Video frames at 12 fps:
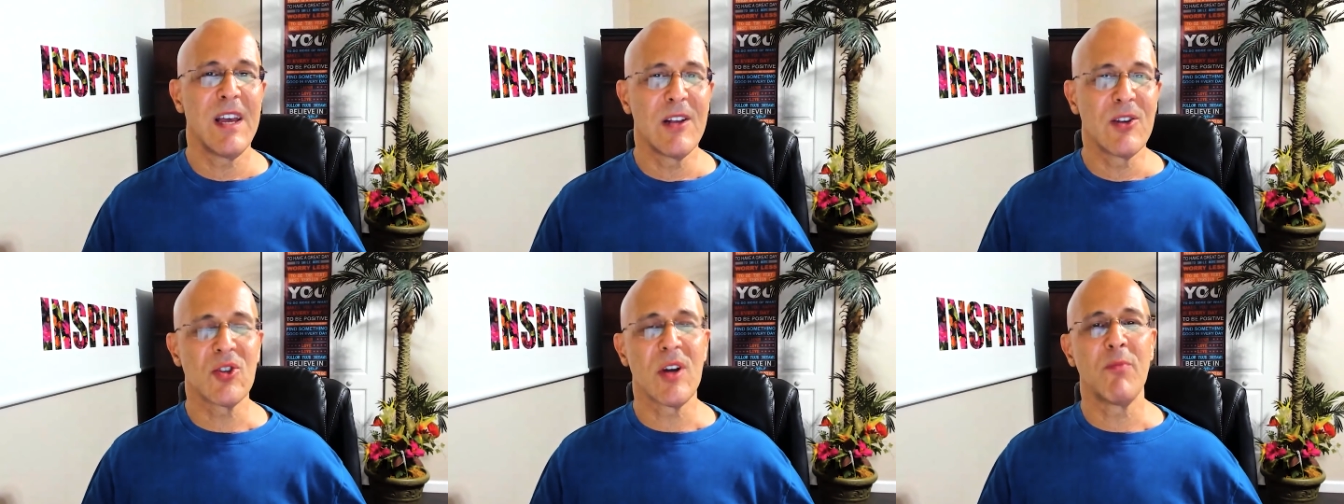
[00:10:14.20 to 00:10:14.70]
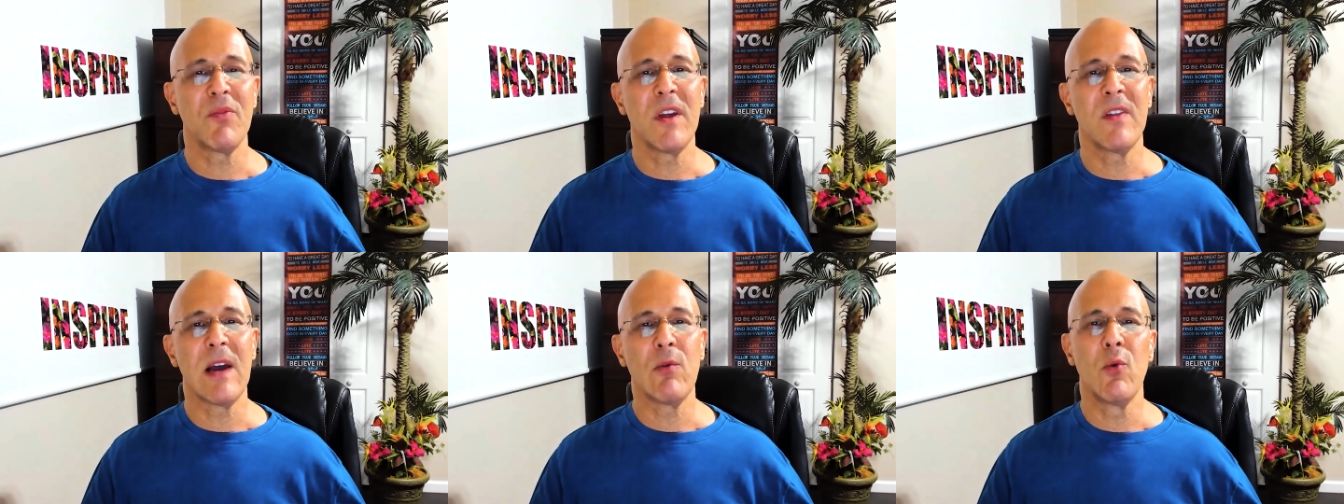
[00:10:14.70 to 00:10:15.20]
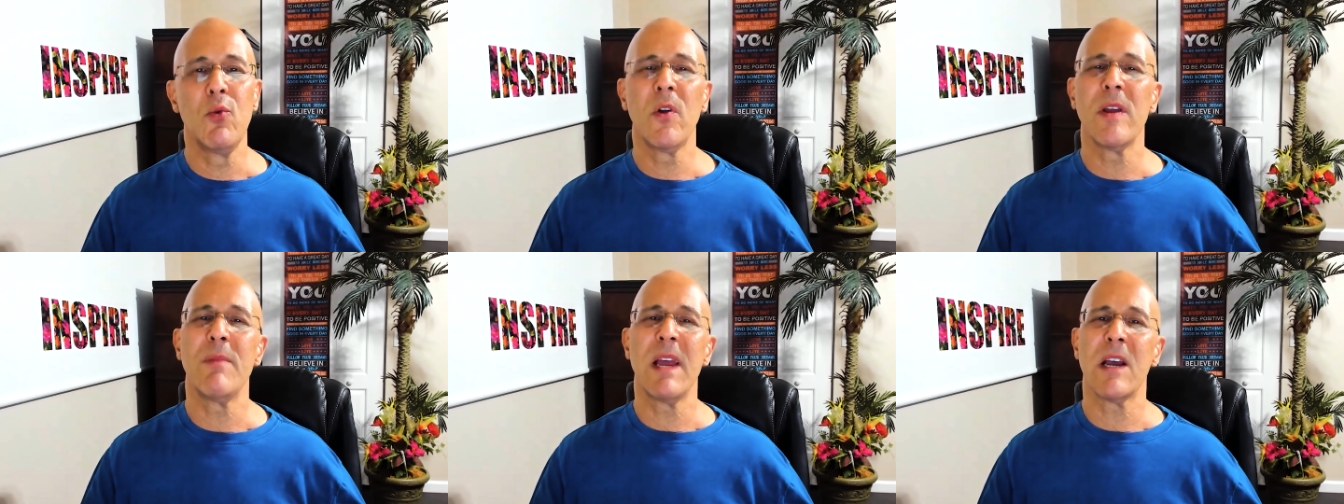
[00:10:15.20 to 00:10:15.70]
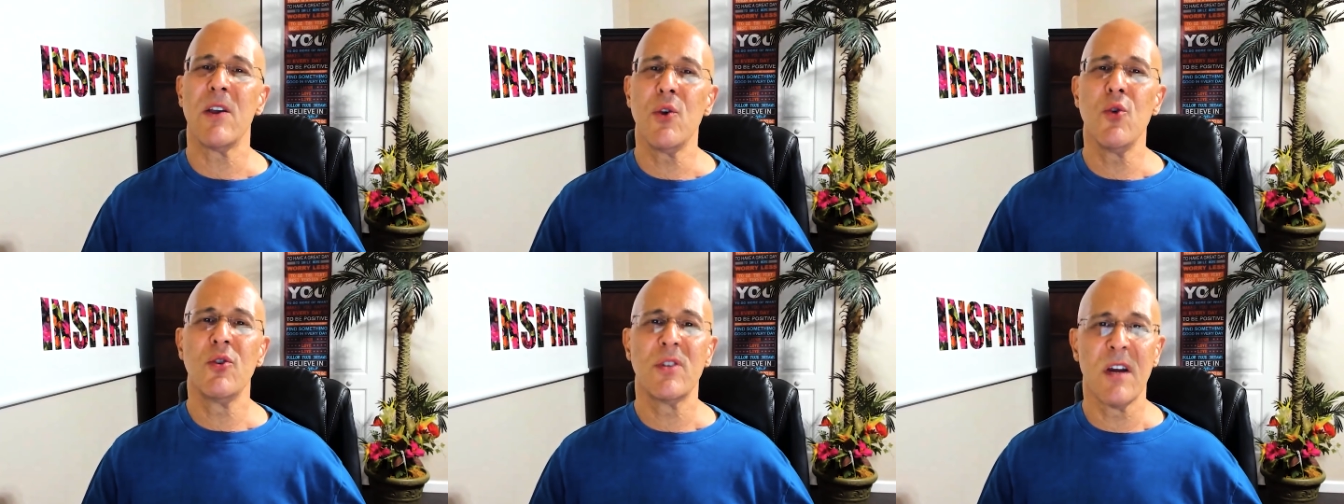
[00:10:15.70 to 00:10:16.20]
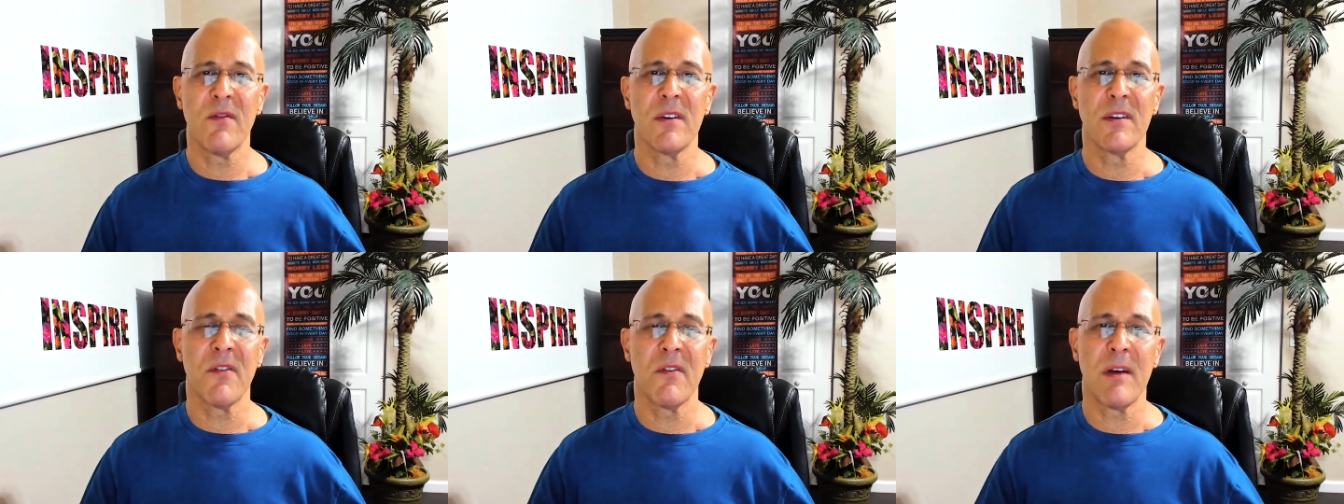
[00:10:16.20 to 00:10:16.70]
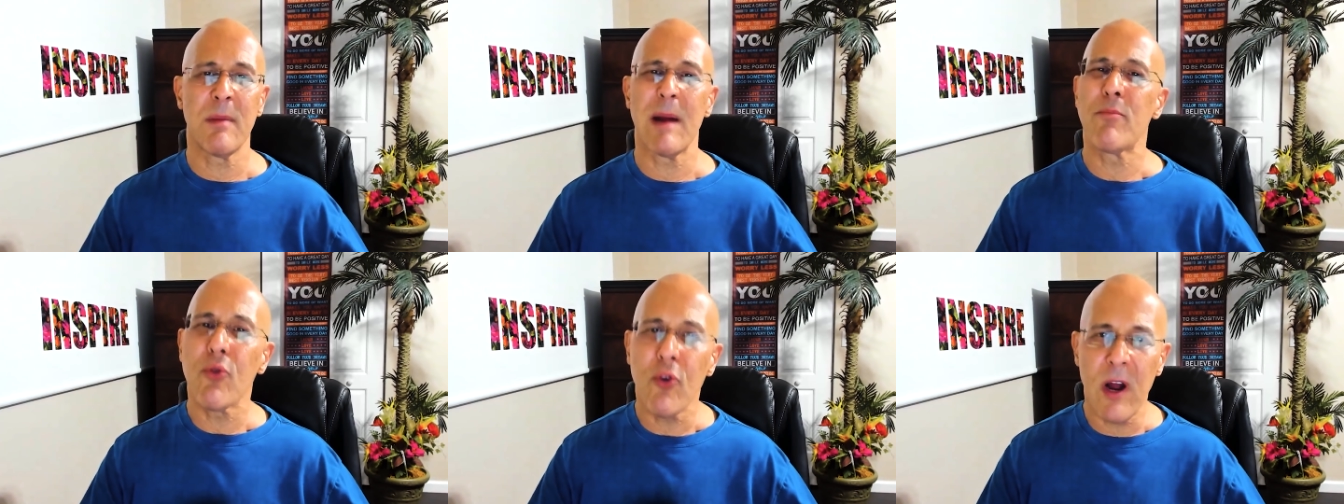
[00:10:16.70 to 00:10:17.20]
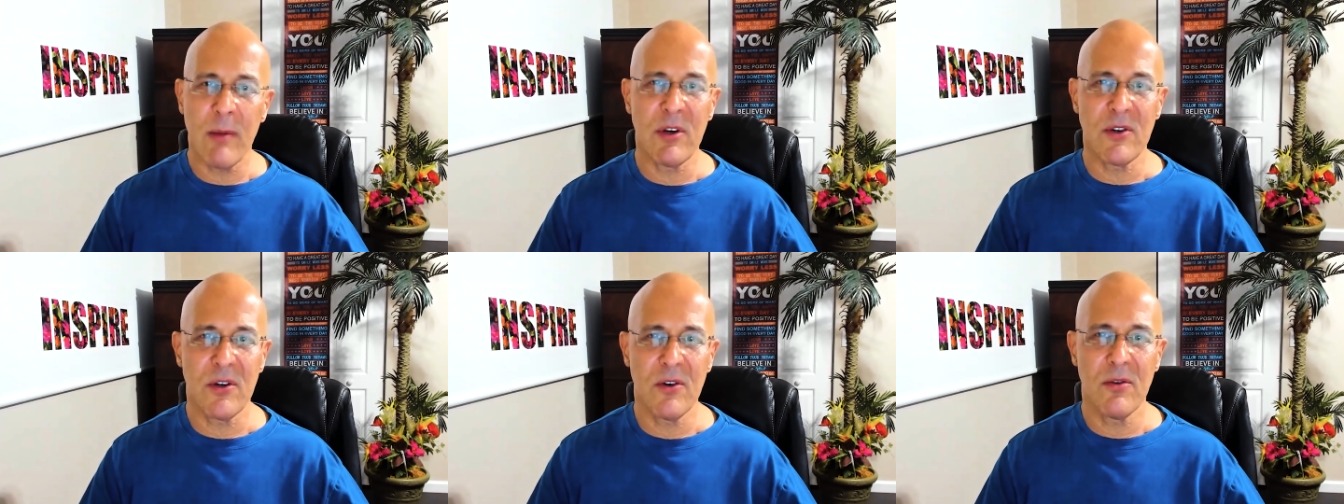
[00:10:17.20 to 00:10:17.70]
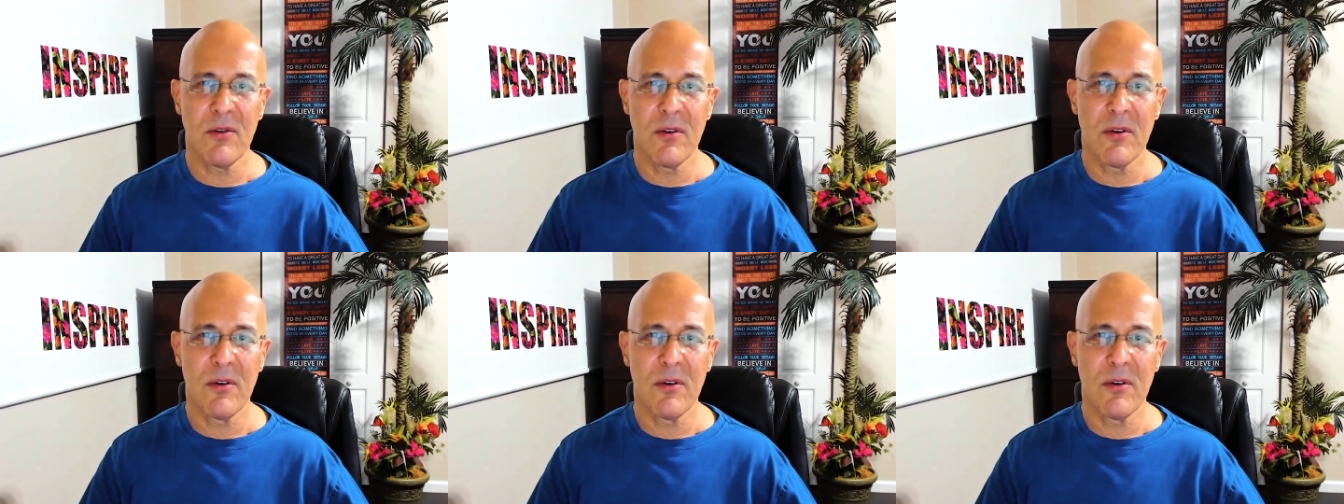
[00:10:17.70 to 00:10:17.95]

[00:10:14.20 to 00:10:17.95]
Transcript: It's something that will really make a huge difference for them, I promise you.